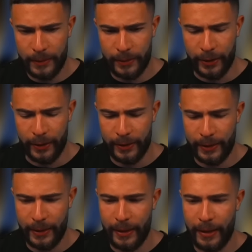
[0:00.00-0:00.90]
Okay.
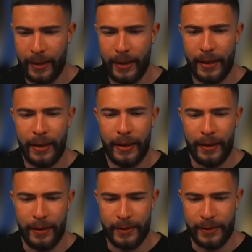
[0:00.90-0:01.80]

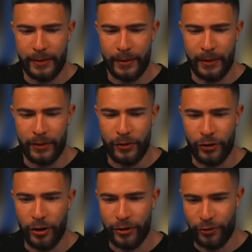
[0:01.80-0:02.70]
This is a
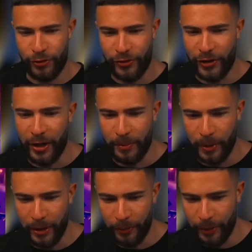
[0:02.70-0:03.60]
disastrous sign,
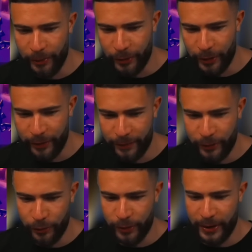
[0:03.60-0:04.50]
by the way, when you have
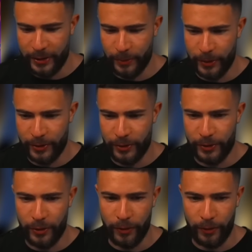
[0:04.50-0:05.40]
2 dead spins to
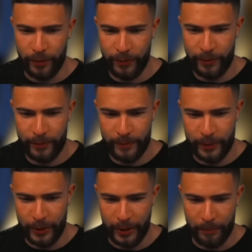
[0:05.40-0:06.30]
start off.
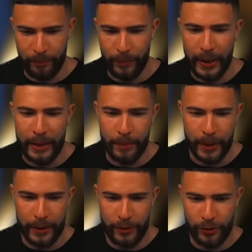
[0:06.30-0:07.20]
Okay,
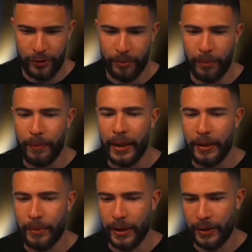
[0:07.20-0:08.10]
maybe, just
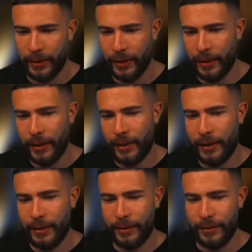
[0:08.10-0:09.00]
maybe.
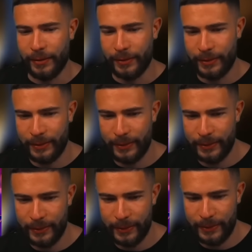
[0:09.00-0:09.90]
We
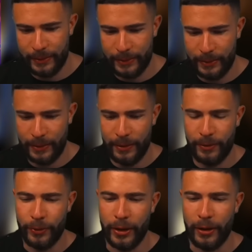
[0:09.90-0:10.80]

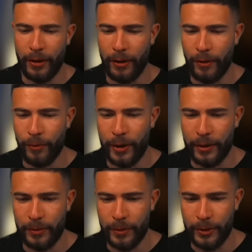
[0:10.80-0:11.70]
need another
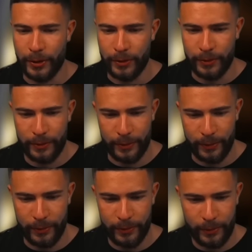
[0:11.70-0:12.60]
wild miracle.
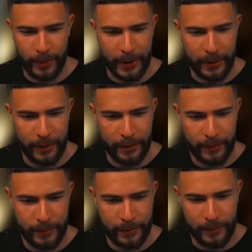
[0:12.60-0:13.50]
No. Spade here?
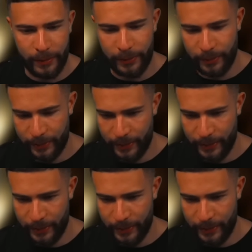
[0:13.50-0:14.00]
No?